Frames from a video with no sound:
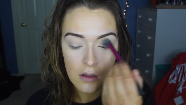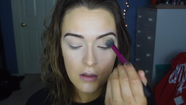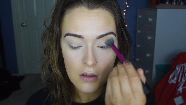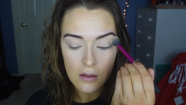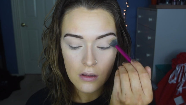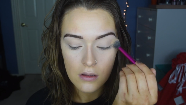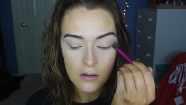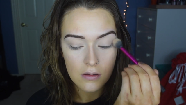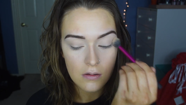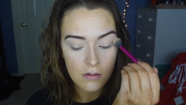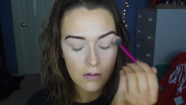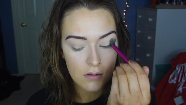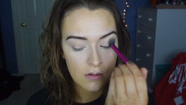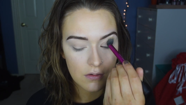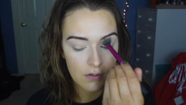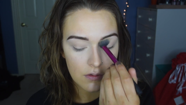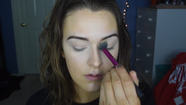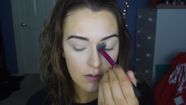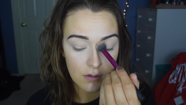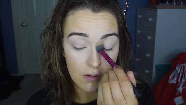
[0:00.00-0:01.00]

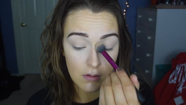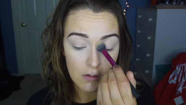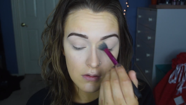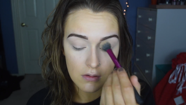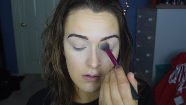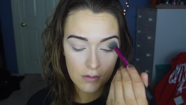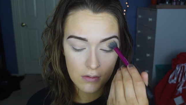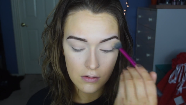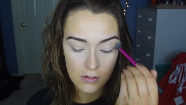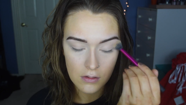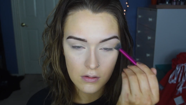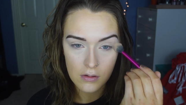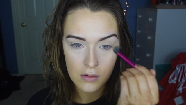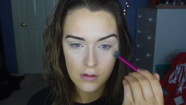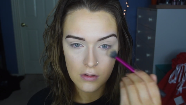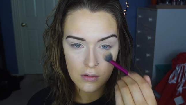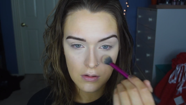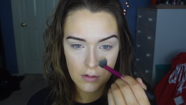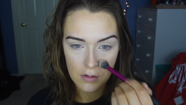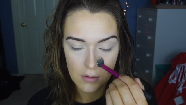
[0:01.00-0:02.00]

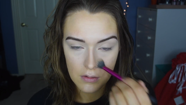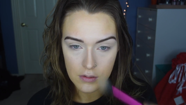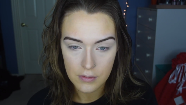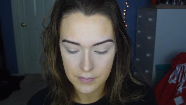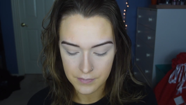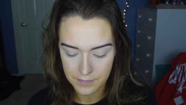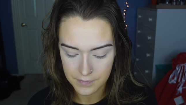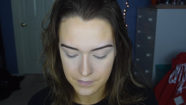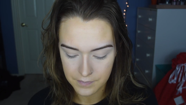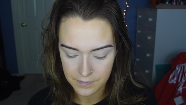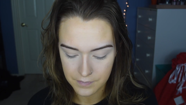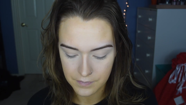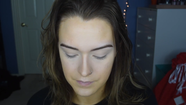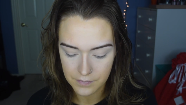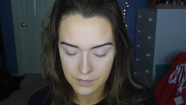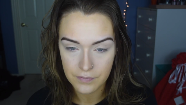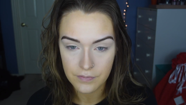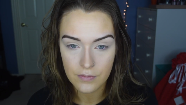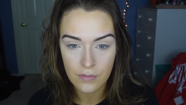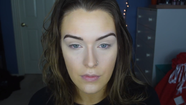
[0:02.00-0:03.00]

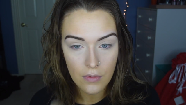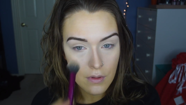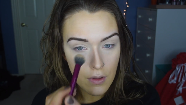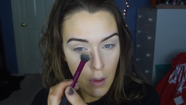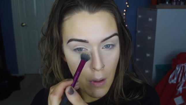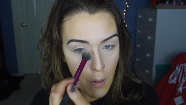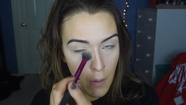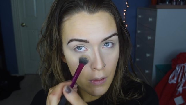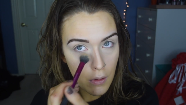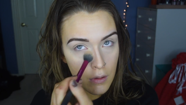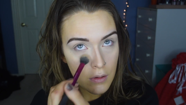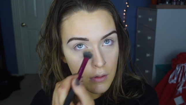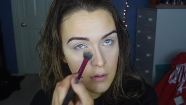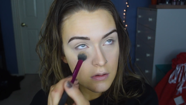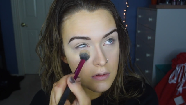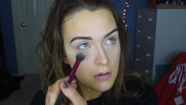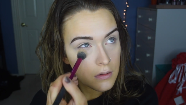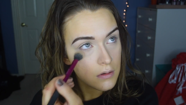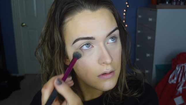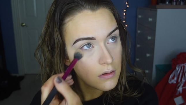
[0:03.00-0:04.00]

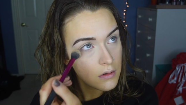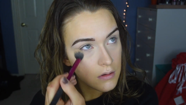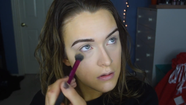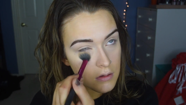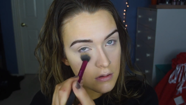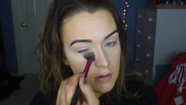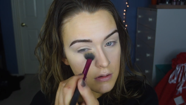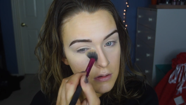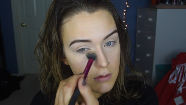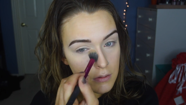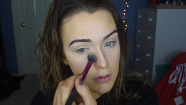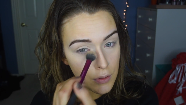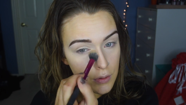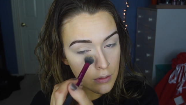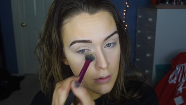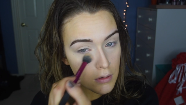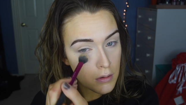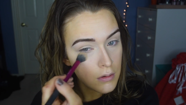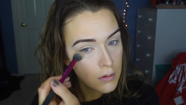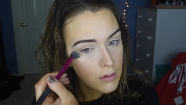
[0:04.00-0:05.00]

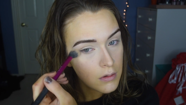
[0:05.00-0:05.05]
(silence)